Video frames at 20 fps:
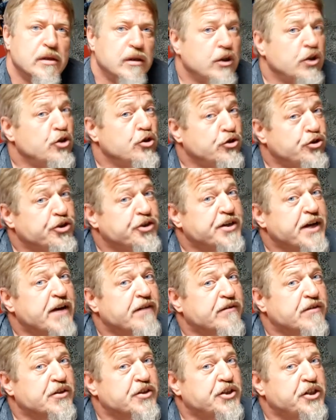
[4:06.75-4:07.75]
You'll just have
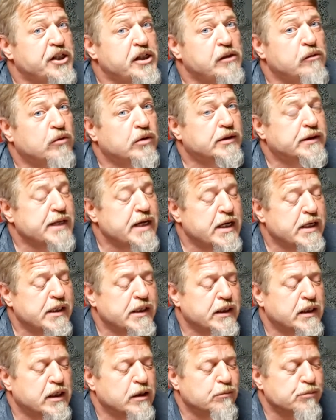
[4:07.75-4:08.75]
to see what the
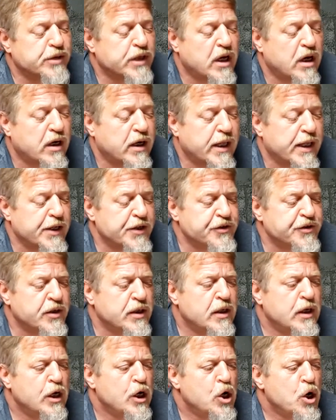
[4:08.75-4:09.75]
ending comes out as.
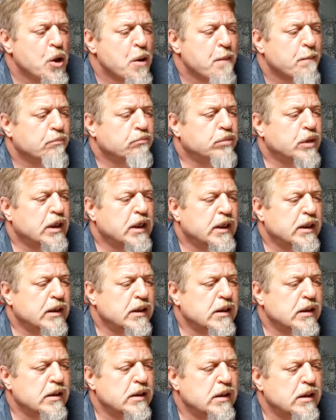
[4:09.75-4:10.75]
But
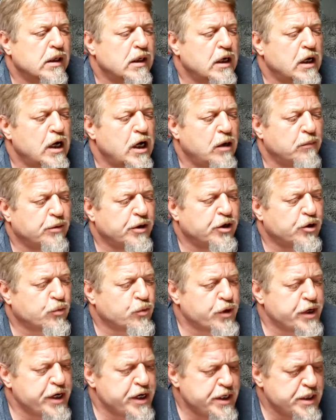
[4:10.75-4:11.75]
I'm going to
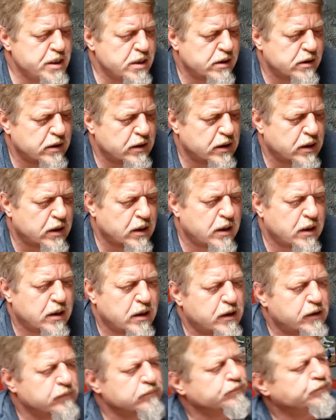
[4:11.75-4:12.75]
read,
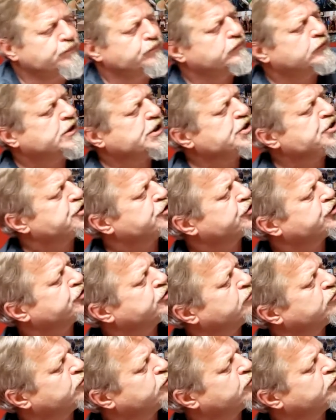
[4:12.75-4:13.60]
these are some